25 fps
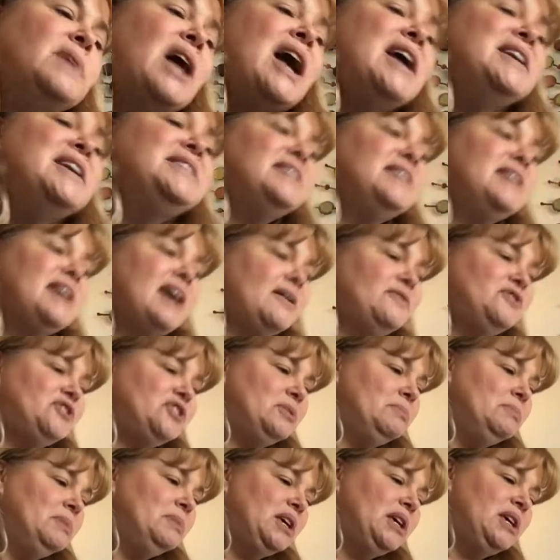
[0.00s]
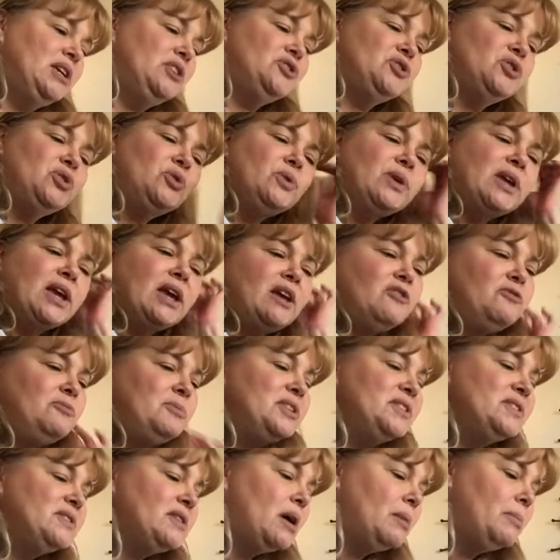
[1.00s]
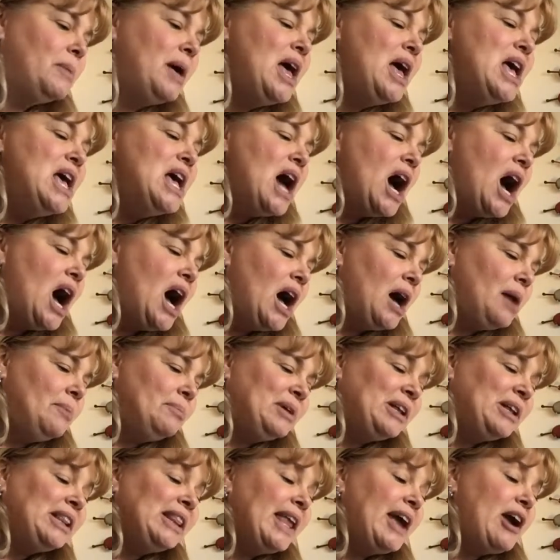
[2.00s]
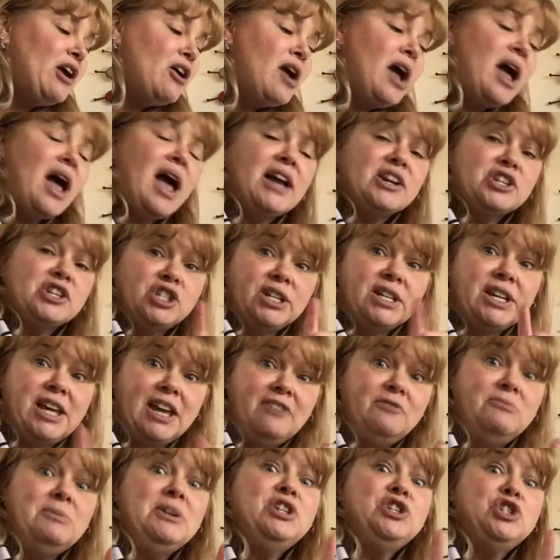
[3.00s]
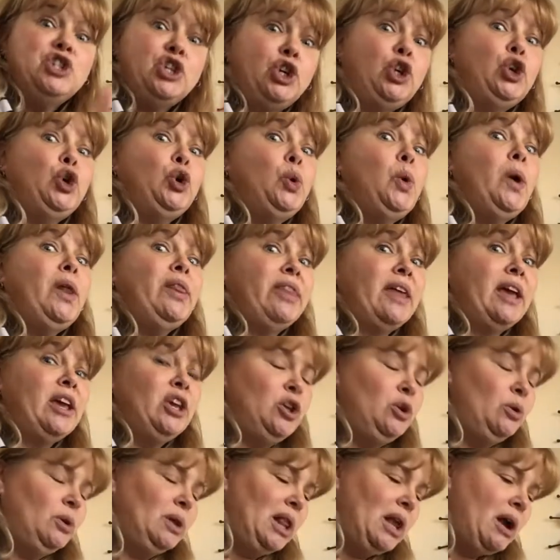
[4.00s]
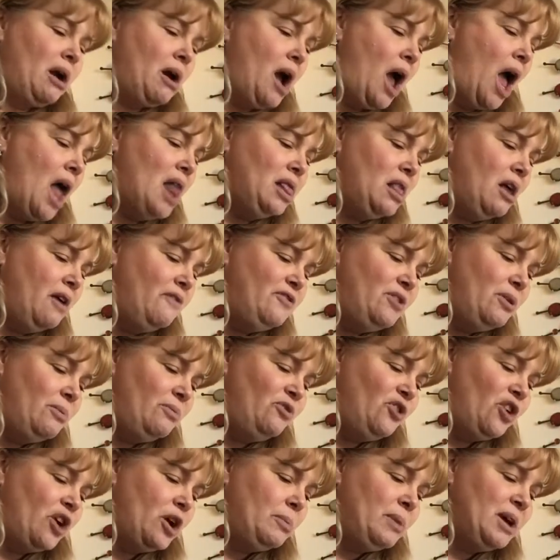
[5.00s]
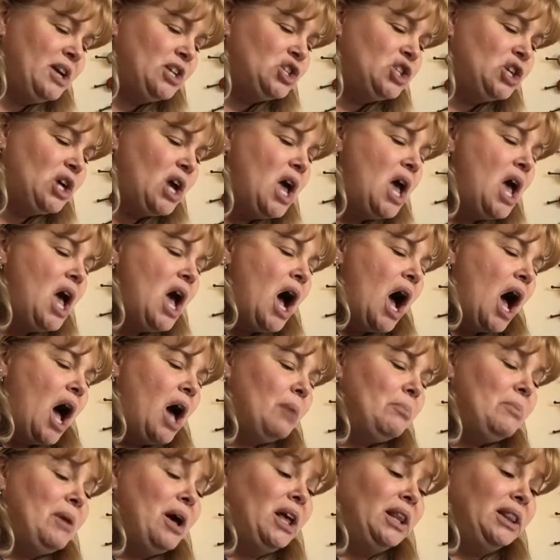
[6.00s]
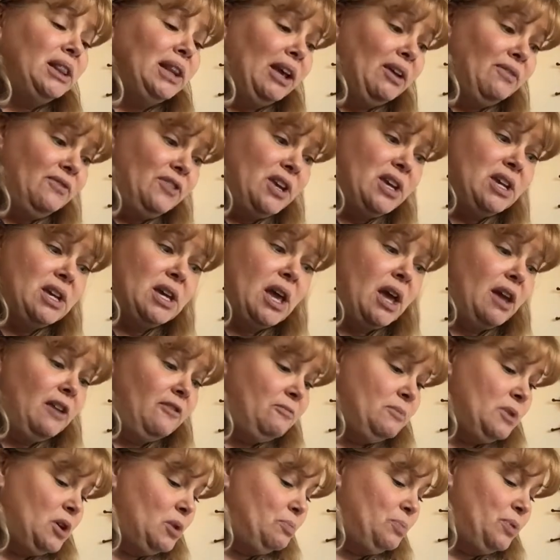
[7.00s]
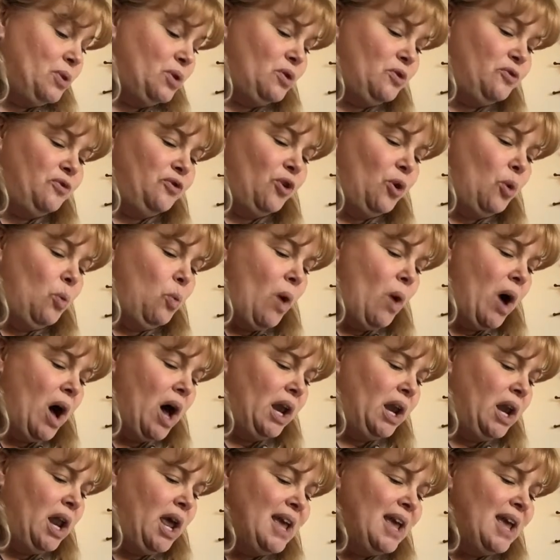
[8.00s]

I did have some kids who gave me some. Um, Clara actually gave me two. Thank you, Clara. I love them very much. Um, Olivia gave me a beautiful one.